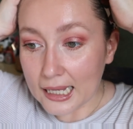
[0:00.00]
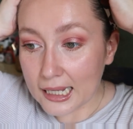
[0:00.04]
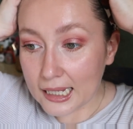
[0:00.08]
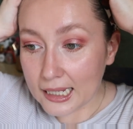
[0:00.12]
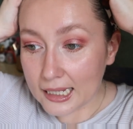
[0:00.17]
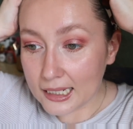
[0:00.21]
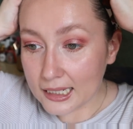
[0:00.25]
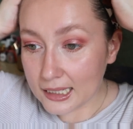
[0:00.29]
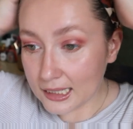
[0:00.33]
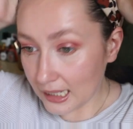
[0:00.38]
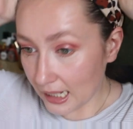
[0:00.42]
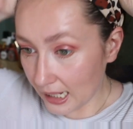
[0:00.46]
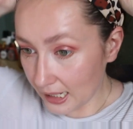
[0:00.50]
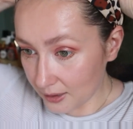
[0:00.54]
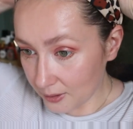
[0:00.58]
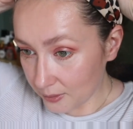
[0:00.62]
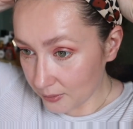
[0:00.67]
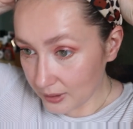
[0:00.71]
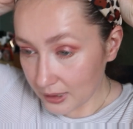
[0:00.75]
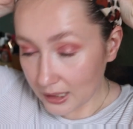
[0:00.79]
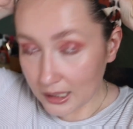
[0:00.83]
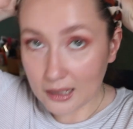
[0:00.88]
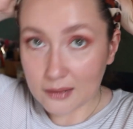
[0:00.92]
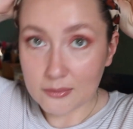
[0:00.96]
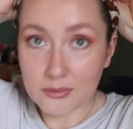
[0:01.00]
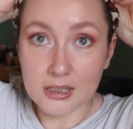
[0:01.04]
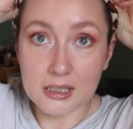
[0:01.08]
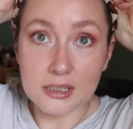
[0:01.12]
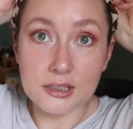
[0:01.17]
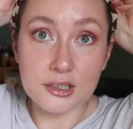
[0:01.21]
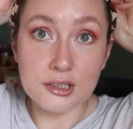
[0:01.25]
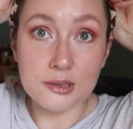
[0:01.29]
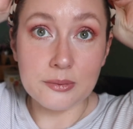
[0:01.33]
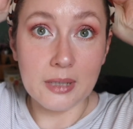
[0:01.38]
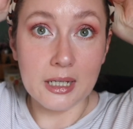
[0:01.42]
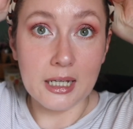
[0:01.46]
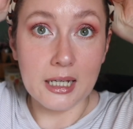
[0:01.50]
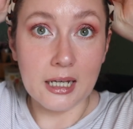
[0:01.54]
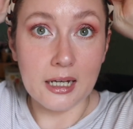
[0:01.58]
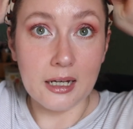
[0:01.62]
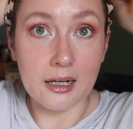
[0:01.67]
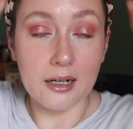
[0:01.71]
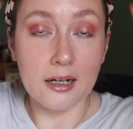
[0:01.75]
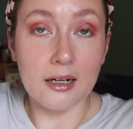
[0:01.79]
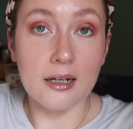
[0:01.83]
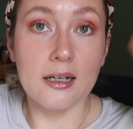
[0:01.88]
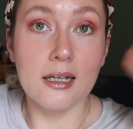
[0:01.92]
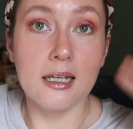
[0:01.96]
and I don't think I'm going to do my
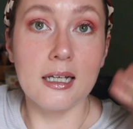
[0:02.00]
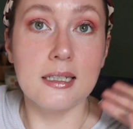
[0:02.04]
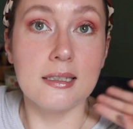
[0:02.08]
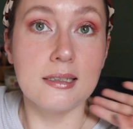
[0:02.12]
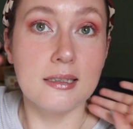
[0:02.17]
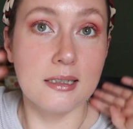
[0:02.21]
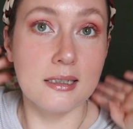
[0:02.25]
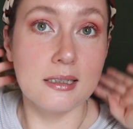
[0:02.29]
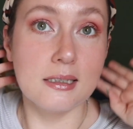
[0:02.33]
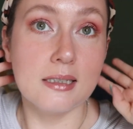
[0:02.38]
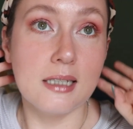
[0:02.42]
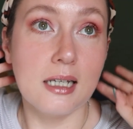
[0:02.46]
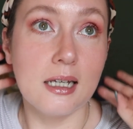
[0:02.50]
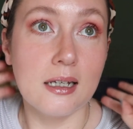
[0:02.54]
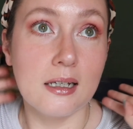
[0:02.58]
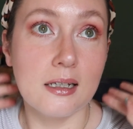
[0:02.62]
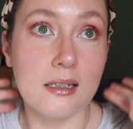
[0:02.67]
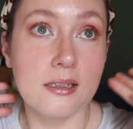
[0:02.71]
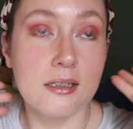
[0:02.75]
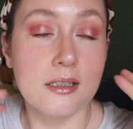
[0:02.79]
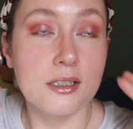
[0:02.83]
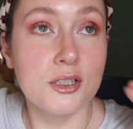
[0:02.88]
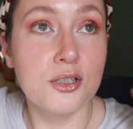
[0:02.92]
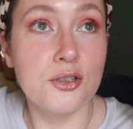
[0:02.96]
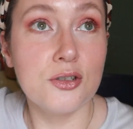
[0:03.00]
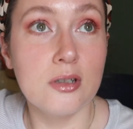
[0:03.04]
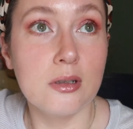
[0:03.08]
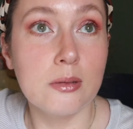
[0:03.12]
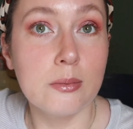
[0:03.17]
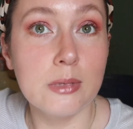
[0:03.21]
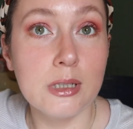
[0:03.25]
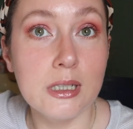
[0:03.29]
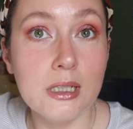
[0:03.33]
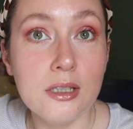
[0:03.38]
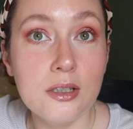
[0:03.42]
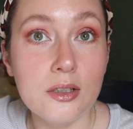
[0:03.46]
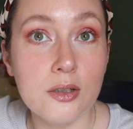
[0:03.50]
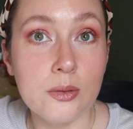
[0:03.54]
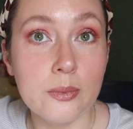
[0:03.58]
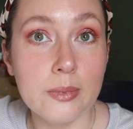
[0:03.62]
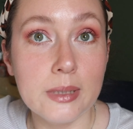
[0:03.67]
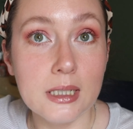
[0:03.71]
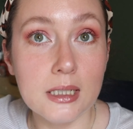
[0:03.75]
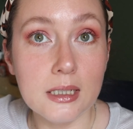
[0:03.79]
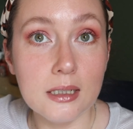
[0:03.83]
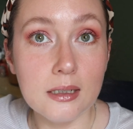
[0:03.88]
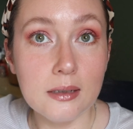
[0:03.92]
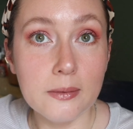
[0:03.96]
hair because it's like extremely
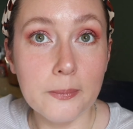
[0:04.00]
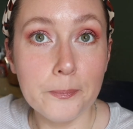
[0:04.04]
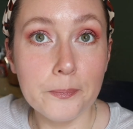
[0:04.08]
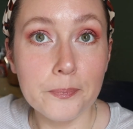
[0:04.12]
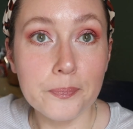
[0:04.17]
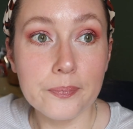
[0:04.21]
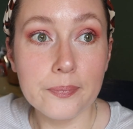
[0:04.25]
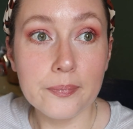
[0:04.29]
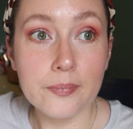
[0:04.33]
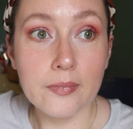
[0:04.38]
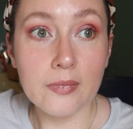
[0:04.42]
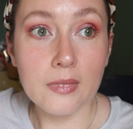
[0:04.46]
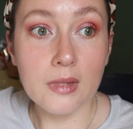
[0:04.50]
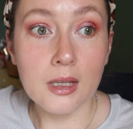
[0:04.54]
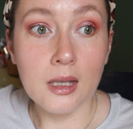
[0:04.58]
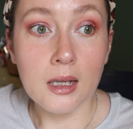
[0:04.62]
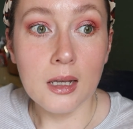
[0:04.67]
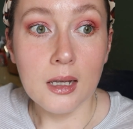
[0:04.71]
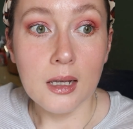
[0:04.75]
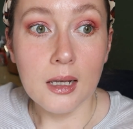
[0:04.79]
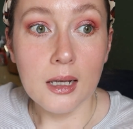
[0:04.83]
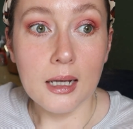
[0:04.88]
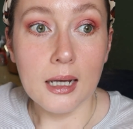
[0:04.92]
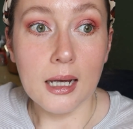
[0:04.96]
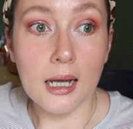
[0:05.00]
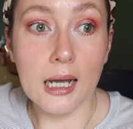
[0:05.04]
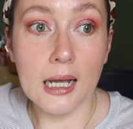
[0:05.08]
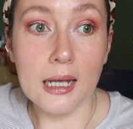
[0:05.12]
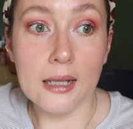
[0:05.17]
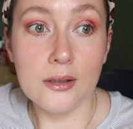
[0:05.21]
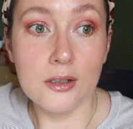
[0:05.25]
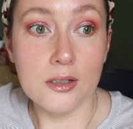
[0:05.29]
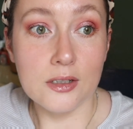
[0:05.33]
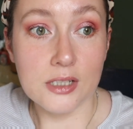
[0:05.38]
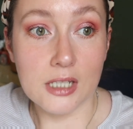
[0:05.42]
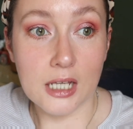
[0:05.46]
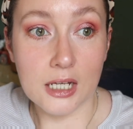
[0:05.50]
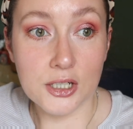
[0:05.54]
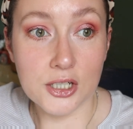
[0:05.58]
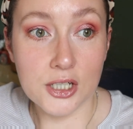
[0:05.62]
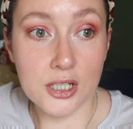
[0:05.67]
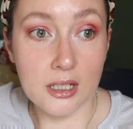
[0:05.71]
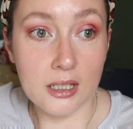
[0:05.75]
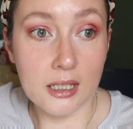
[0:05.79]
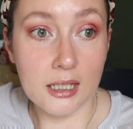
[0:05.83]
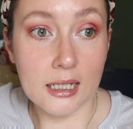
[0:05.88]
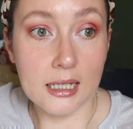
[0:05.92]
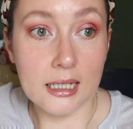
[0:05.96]
humid. And there's
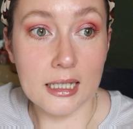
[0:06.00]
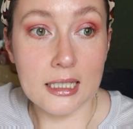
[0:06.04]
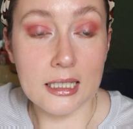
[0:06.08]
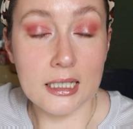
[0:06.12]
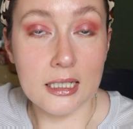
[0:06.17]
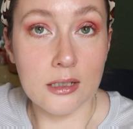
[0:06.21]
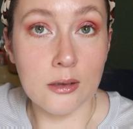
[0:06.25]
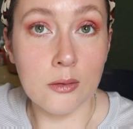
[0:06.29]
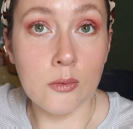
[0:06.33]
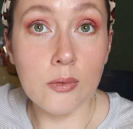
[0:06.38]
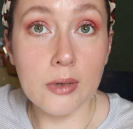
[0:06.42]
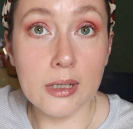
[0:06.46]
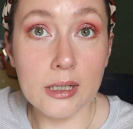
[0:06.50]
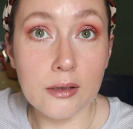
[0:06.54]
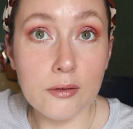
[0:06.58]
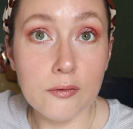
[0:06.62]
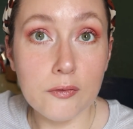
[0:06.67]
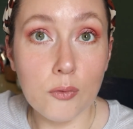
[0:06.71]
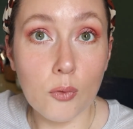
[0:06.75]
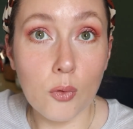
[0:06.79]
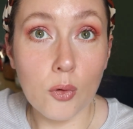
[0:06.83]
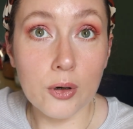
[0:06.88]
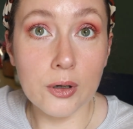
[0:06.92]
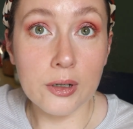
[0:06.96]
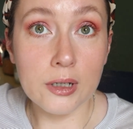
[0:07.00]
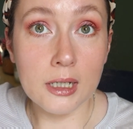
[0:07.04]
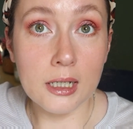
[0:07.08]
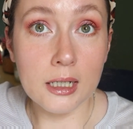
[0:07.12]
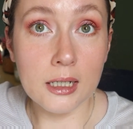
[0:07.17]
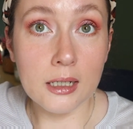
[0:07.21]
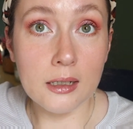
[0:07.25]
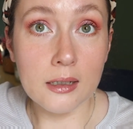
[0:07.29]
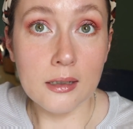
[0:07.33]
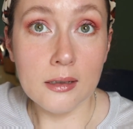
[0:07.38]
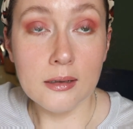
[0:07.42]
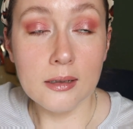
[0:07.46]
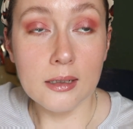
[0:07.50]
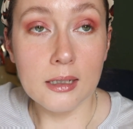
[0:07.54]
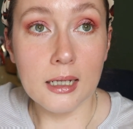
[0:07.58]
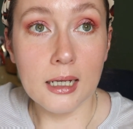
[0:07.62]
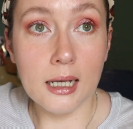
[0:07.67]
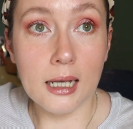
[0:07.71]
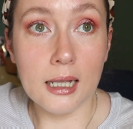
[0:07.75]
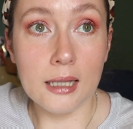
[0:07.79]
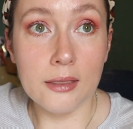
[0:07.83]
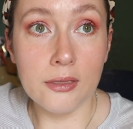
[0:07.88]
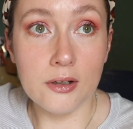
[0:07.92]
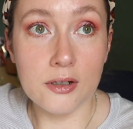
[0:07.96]
actually like a heat wave warning
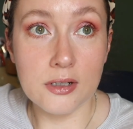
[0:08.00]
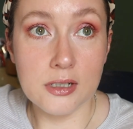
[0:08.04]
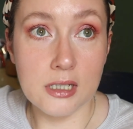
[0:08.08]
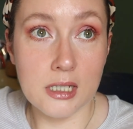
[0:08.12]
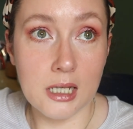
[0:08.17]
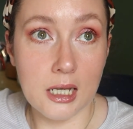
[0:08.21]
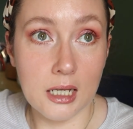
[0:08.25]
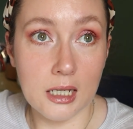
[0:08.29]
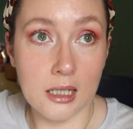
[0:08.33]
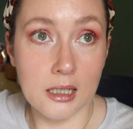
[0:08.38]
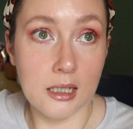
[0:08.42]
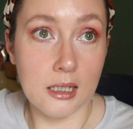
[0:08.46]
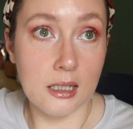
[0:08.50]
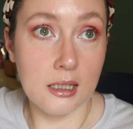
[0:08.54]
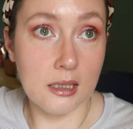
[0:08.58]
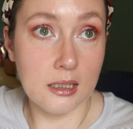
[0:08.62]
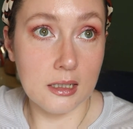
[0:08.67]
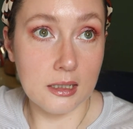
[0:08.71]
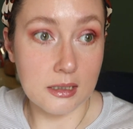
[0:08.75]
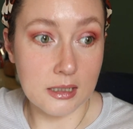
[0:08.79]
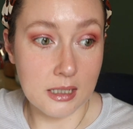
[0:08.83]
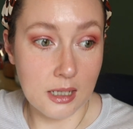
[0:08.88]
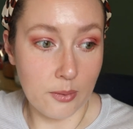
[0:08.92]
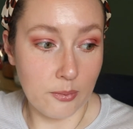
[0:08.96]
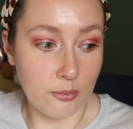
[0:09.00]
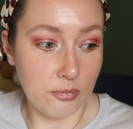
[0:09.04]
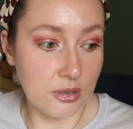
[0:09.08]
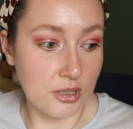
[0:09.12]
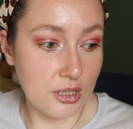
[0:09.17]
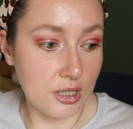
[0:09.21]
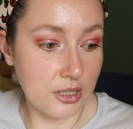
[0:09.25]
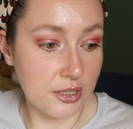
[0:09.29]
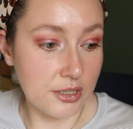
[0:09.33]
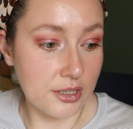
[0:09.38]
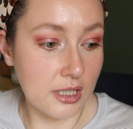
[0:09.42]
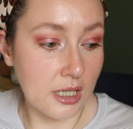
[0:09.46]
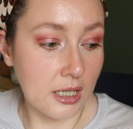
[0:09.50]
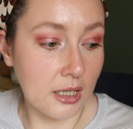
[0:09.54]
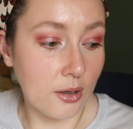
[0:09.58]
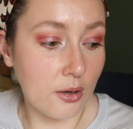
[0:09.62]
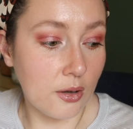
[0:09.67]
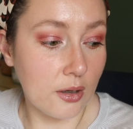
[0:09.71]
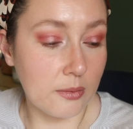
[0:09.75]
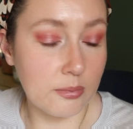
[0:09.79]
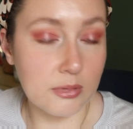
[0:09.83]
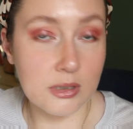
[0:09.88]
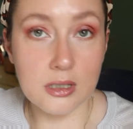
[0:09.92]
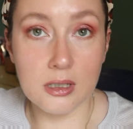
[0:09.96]
and they're saying the temperatures can go
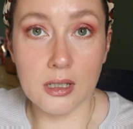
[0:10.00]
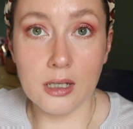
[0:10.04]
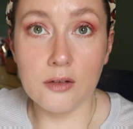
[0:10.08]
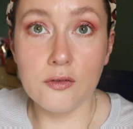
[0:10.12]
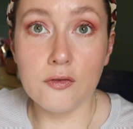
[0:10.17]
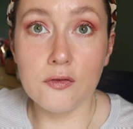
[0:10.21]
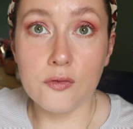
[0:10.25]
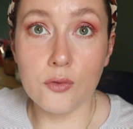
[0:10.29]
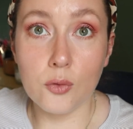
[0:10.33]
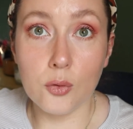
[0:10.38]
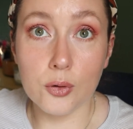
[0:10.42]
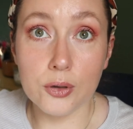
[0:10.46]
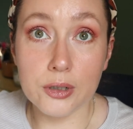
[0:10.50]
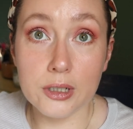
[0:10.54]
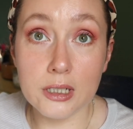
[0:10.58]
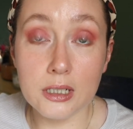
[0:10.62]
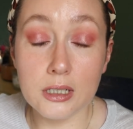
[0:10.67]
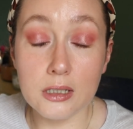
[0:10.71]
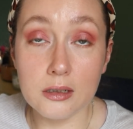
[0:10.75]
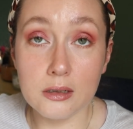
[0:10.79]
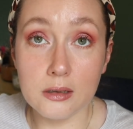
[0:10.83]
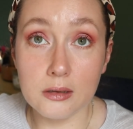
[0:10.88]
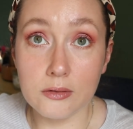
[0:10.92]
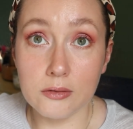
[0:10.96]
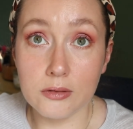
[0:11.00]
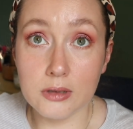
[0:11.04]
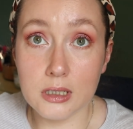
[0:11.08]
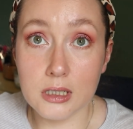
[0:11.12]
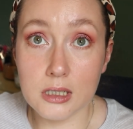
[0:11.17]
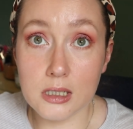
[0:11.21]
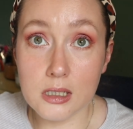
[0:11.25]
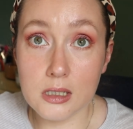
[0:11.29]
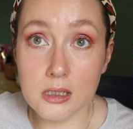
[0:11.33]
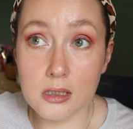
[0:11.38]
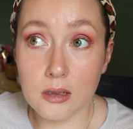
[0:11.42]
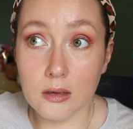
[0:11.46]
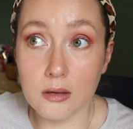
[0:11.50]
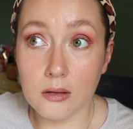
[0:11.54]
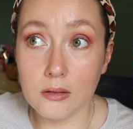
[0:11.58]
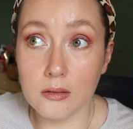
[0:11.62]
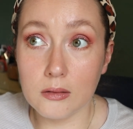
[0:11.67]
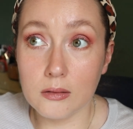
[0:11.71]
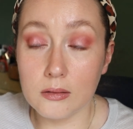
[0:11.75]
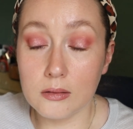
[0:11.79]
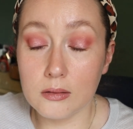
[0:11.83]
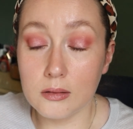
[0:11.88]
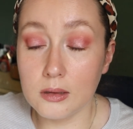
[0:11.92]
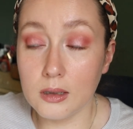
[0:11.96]
up to like 40 degrees so
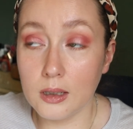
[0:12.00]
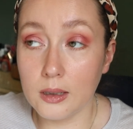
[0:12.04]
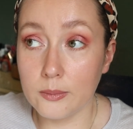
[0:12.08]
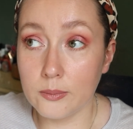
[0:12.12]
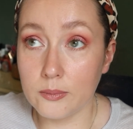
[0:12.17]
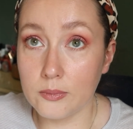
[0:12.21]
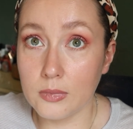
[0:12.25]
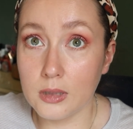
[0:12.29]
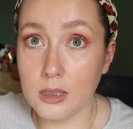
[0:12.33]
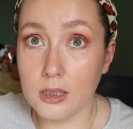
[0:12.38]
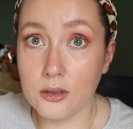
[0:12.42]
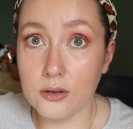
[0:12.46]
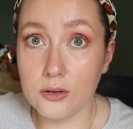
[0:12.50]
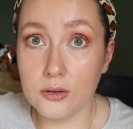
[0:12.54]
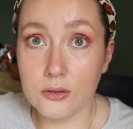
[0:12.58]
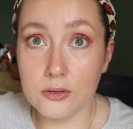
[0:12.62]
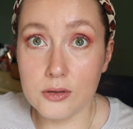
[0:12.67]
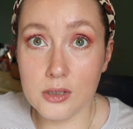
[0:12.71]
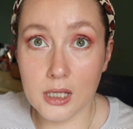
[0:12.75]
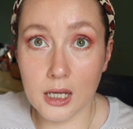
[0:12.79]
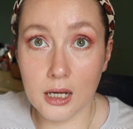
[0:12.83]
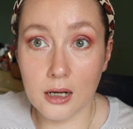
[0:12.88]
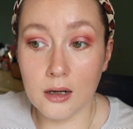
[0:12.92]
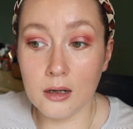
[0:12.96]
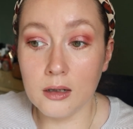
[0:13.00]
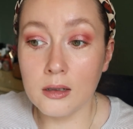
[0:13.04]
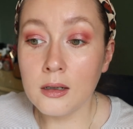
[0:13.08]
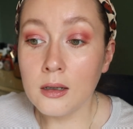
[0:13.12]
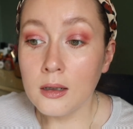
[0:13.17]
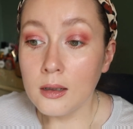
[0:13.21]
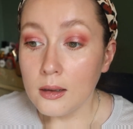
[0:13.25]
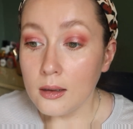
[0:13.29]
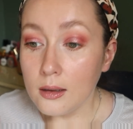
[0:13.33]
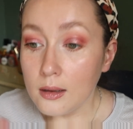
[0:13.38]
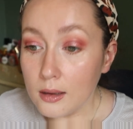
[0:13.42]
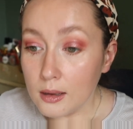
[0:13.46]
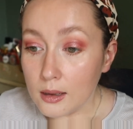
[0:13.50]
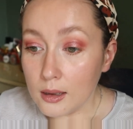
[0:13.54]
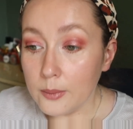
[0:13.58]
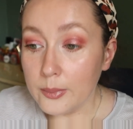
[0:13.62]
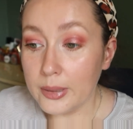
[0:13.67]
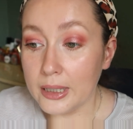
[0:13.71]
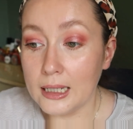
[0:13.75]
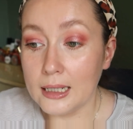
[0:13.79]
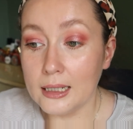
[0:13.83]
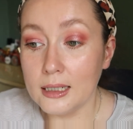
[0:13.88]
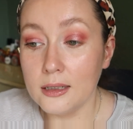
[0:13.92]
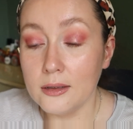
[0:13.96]
I'm a little scared
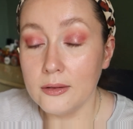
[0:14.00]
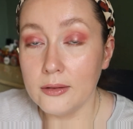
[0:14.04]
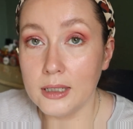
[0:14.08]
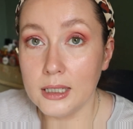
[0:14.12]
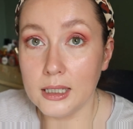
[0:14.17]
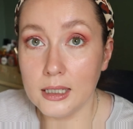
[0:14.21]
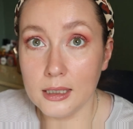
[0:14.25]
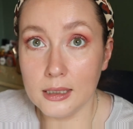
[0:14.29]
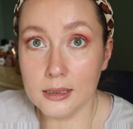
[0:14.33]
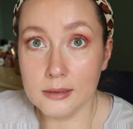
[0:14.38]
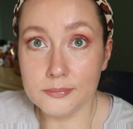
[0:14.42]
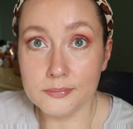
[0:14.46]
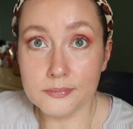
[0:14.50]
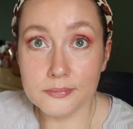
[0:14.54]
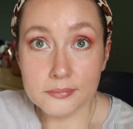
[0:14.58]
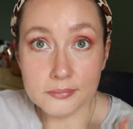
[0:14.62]
but anyway